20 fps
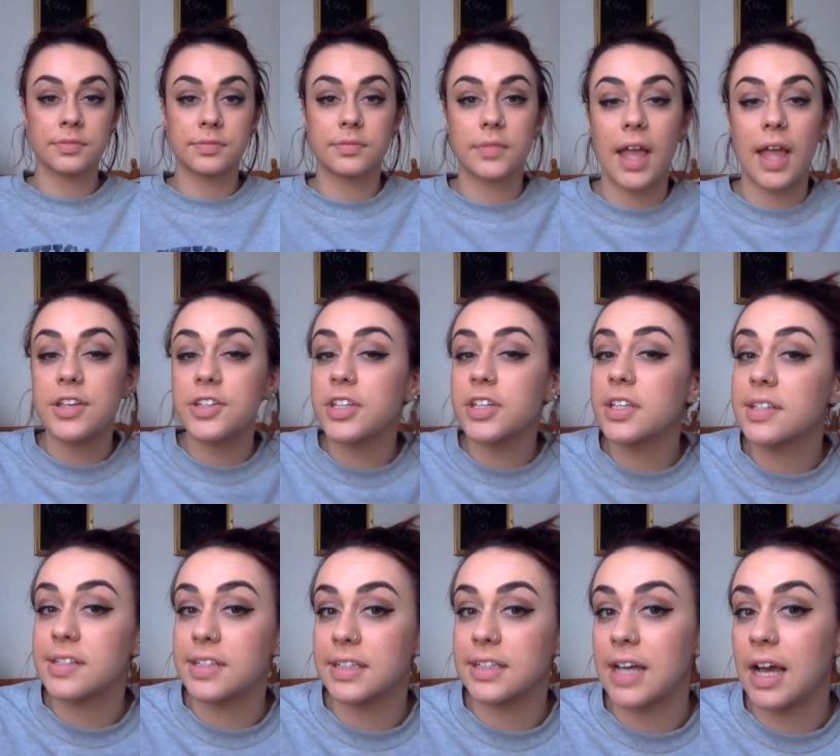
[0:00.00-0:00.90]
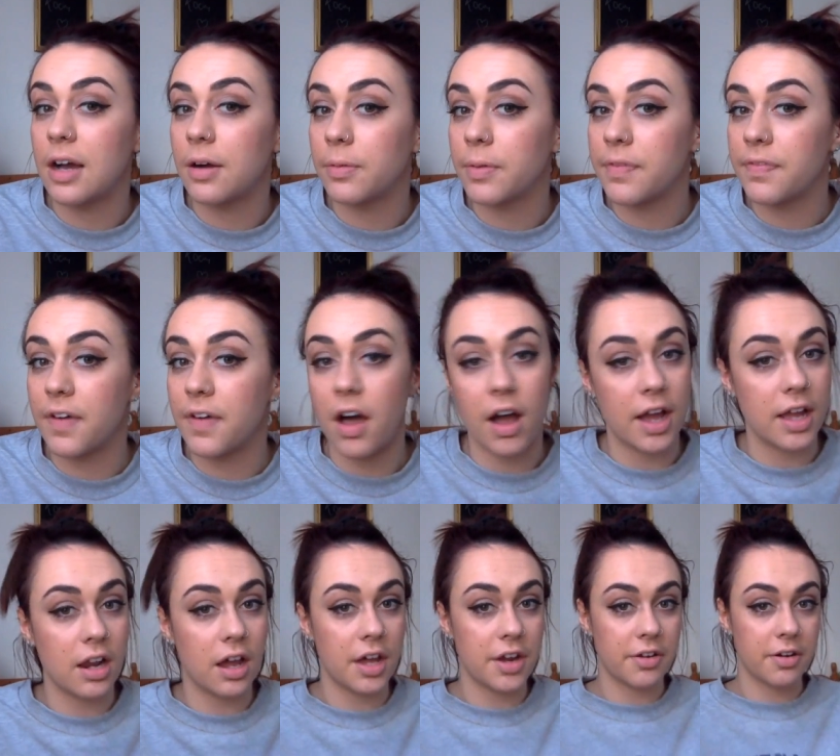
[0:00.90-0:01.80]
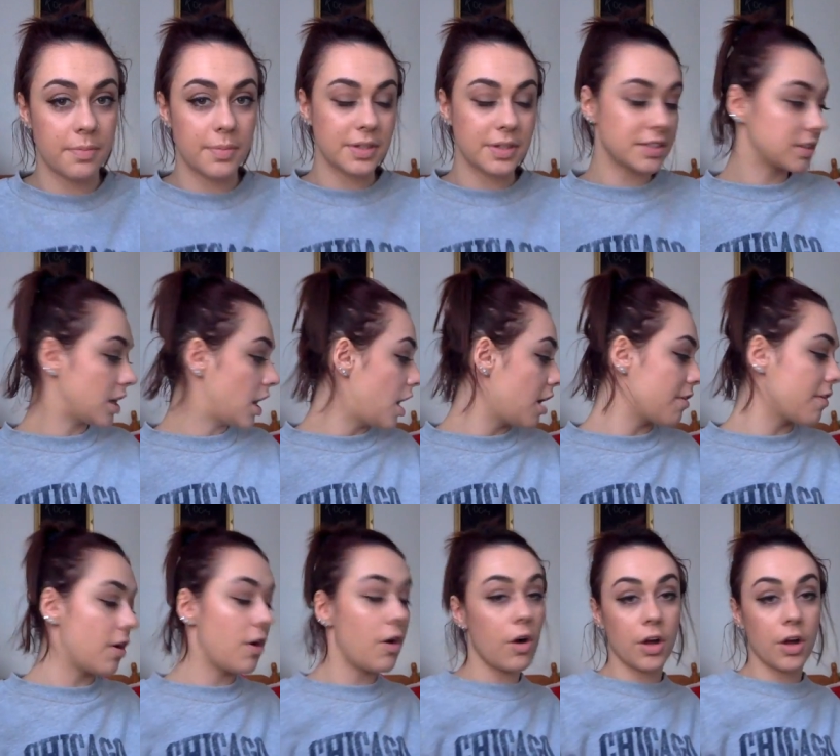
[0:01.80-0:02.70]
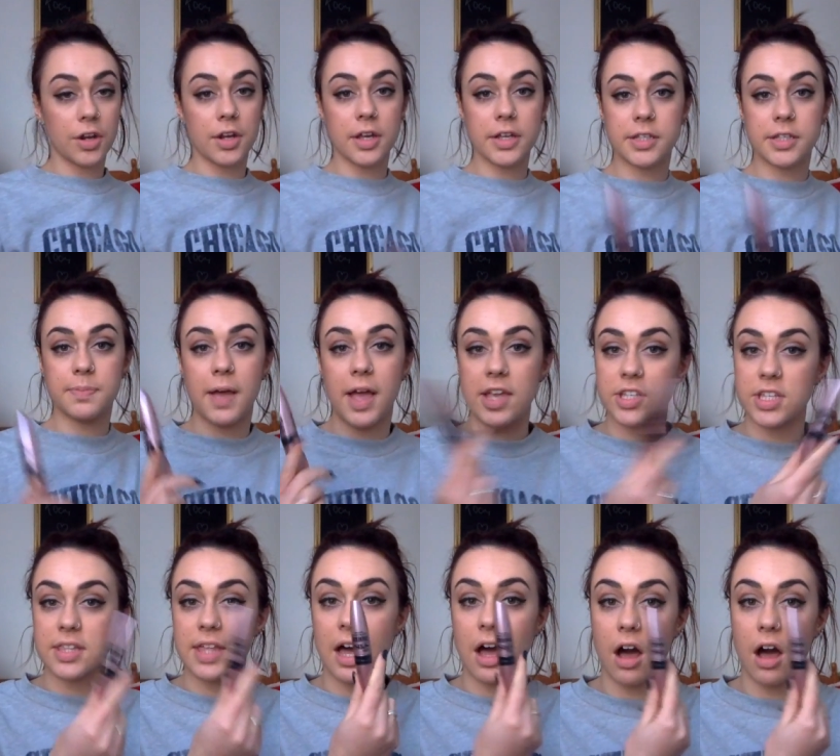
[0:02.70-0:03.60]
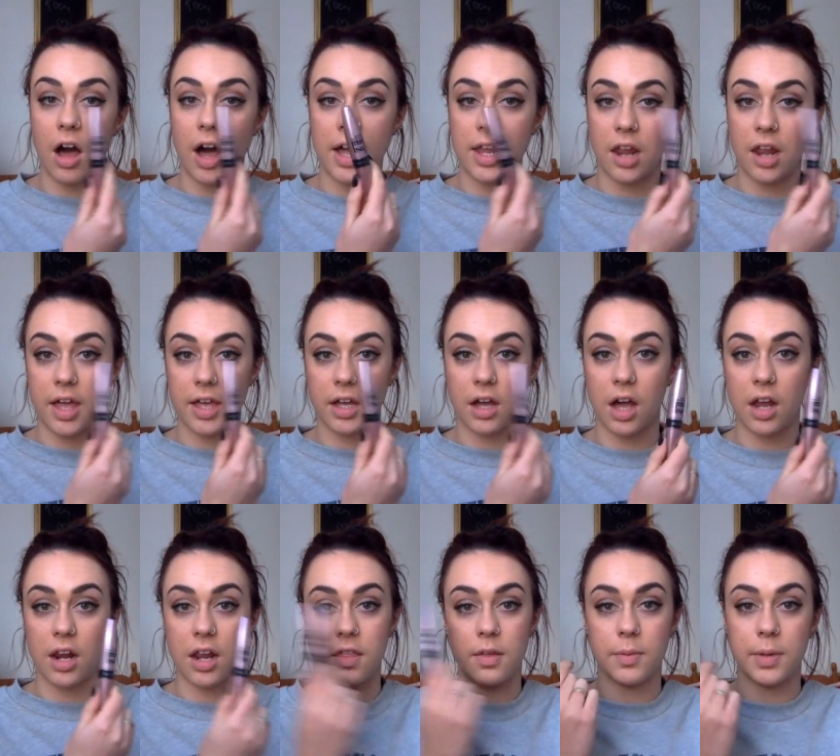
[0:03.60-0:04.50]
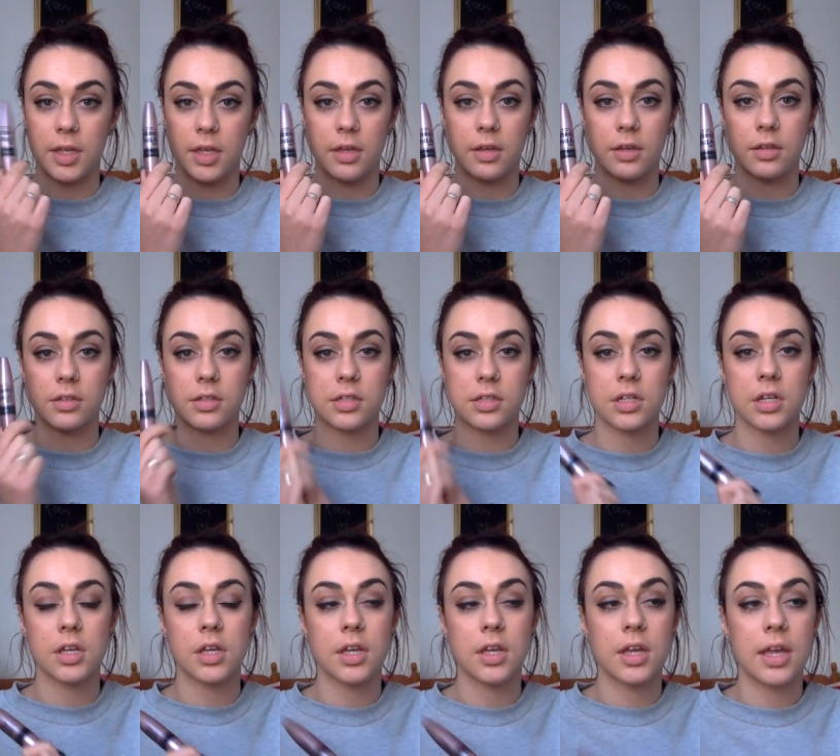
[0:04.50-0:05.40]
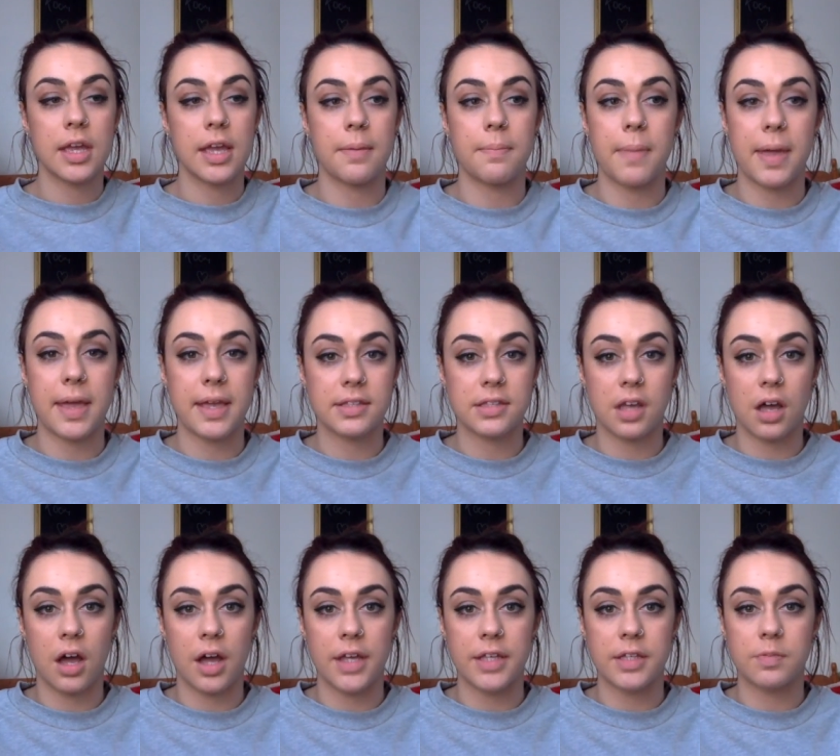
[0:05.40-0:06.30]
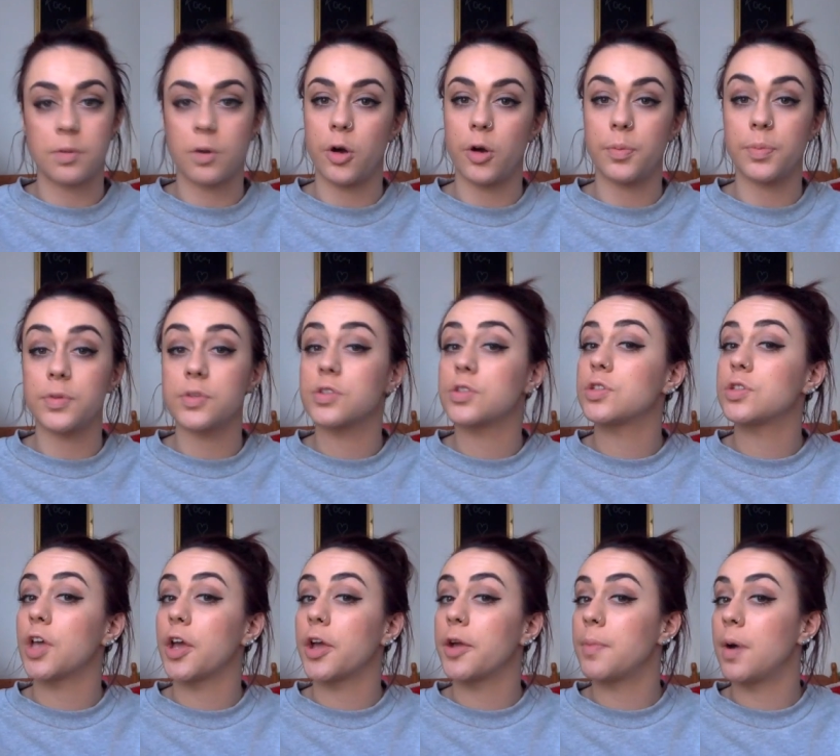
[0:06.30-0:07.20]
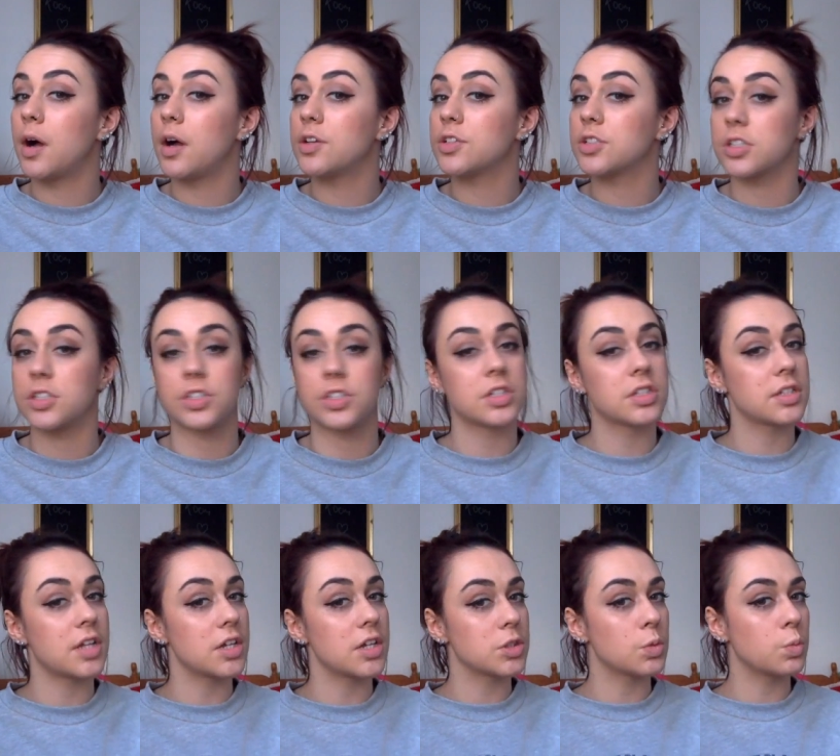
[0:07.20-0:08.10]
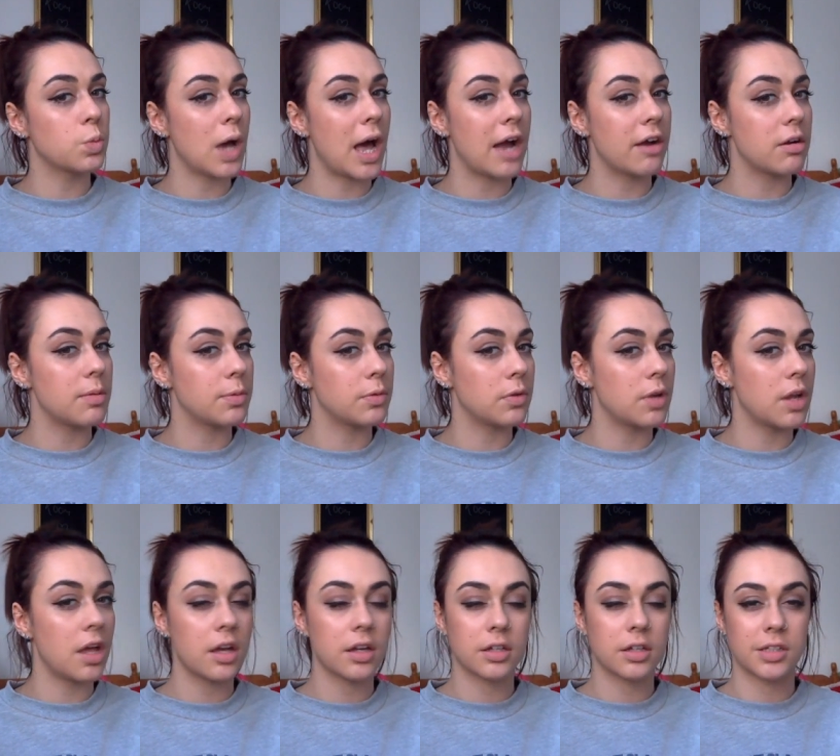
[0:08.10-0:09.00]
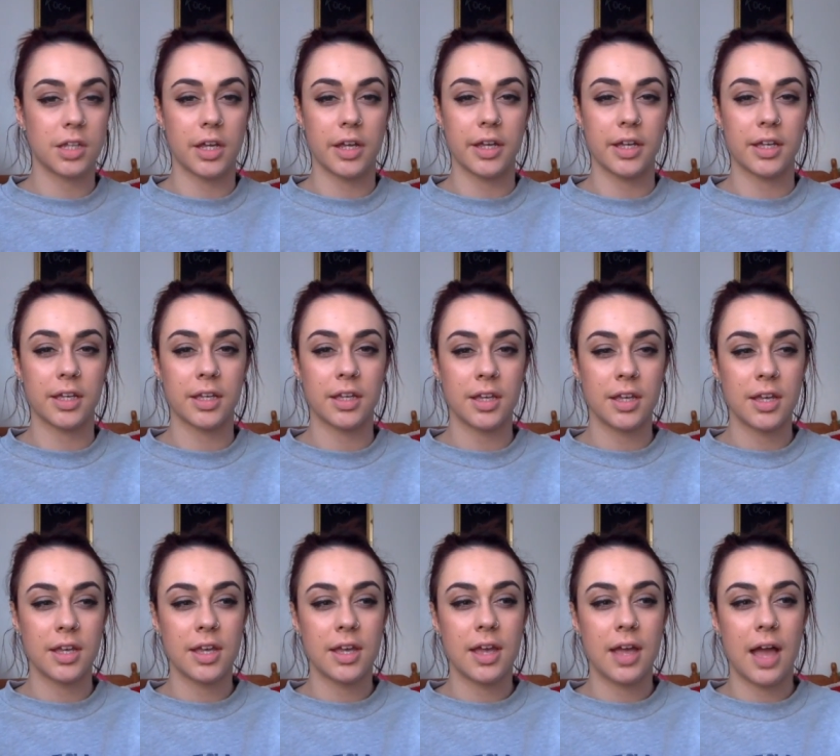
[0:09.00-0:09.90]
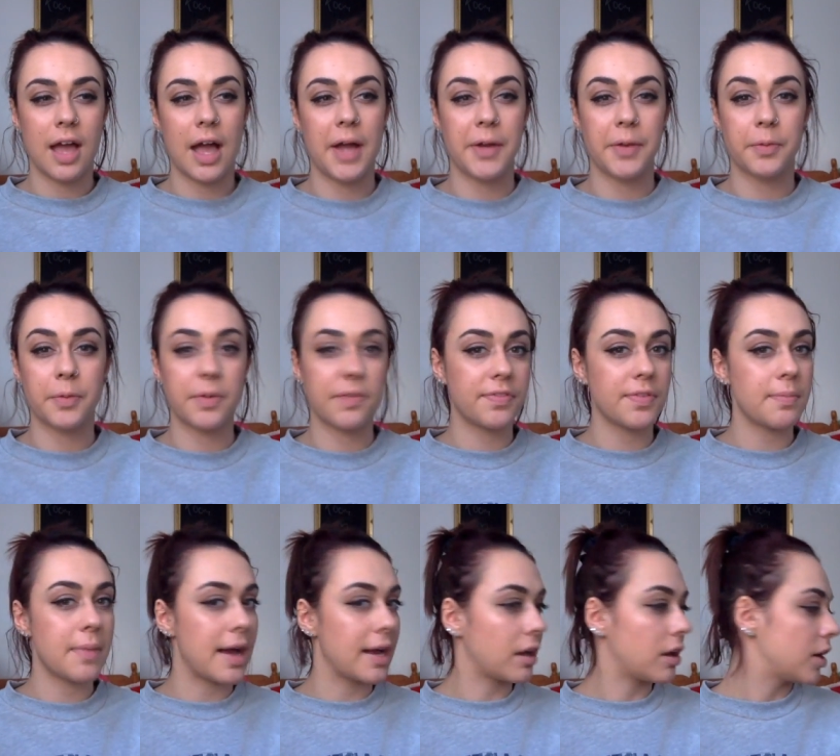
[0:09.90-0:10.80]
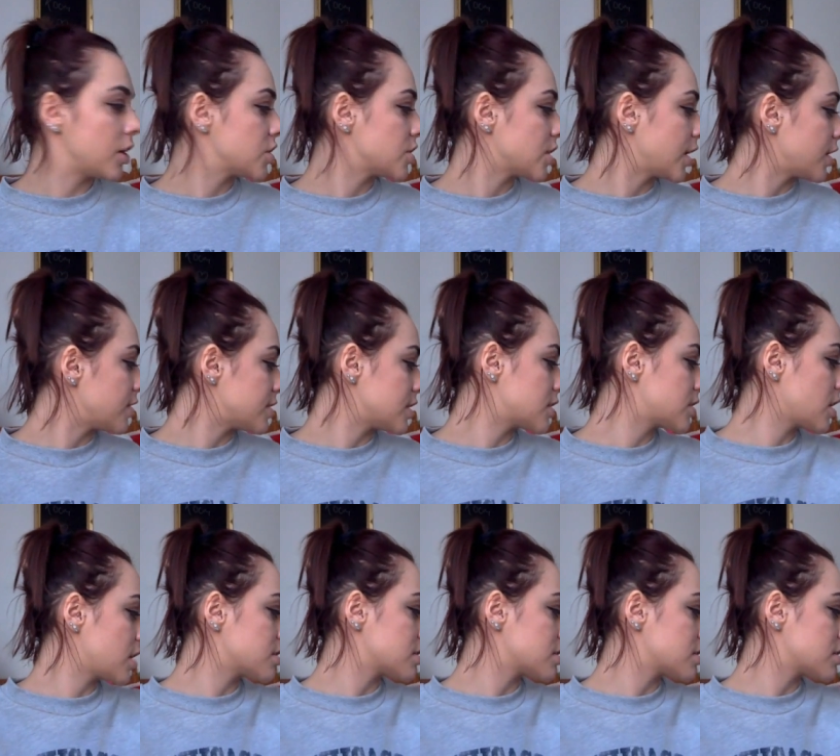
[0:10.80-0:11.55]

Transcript: As you can see now with the eyeliner and mascara on, especially that highlight colour that we used, it makes the eyes pop so much. It's just such a wearable look, like, and with the MAC eyeshadows it does